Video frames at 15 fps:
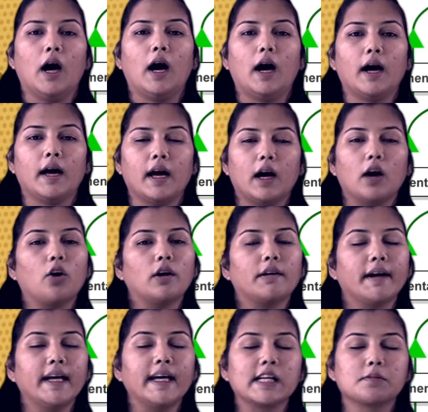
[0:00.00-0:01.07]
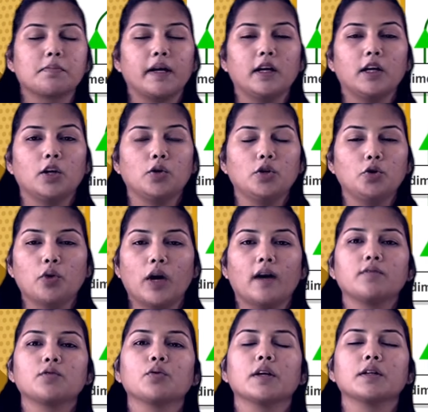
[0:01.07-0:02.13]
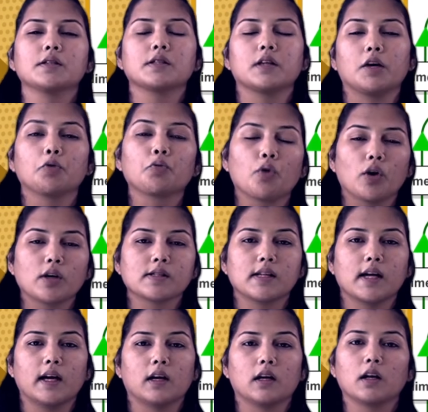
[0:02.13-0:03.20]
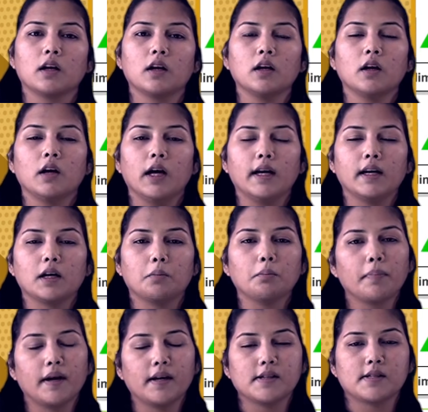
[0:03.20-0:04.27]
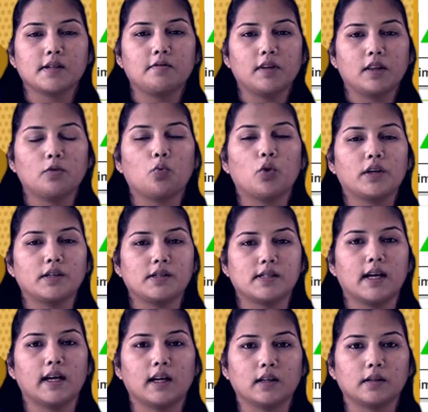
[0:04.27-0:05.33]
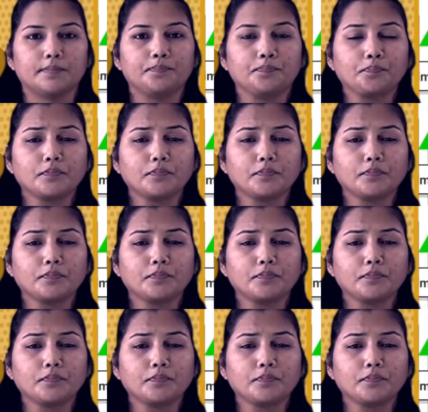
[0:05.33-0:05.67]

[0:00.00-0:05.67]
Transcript: I already explained you have to understand rock cycle in comparison with the water cycle.